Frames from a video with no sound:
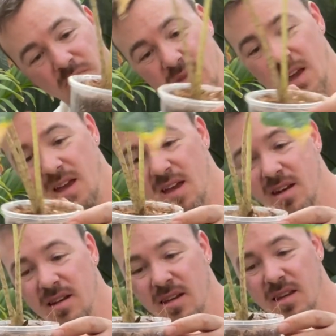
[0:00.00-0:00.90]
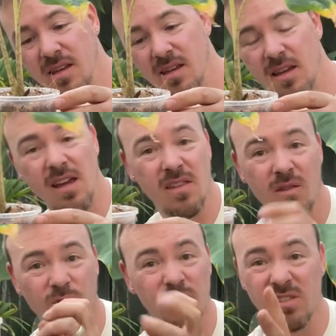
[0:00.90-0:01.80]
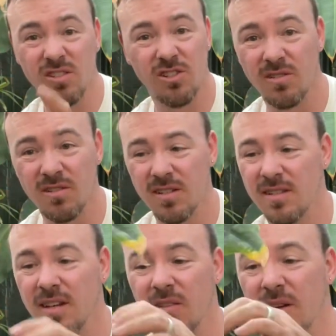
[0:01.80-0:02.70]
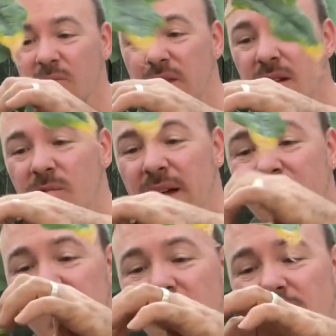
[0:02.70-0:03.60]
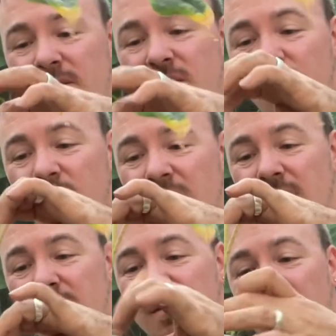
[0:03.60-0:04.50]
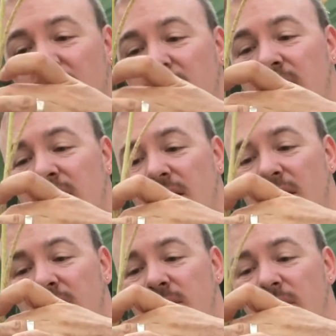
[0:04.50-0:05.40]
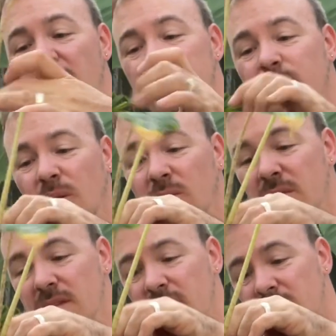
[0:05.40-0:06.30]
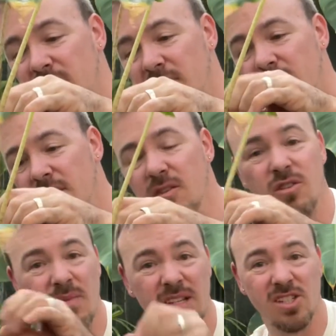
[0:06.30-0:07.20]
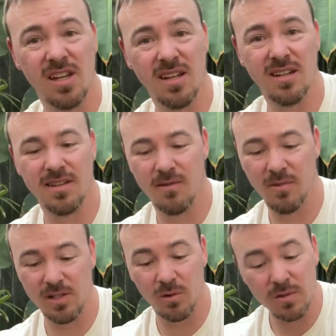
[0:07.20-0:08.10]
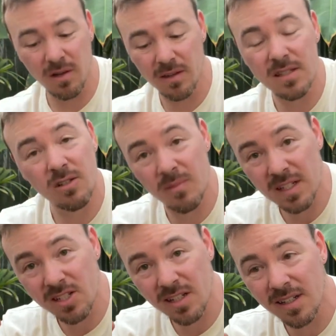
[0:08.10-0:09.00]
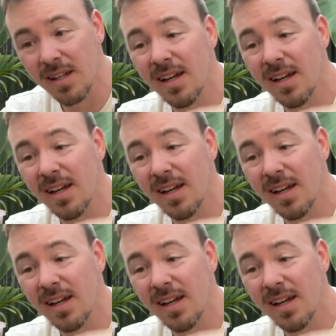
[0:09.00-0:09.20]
and then the roots should just, you know, within a week or so, should really have explored the new mixture, which also this new mixture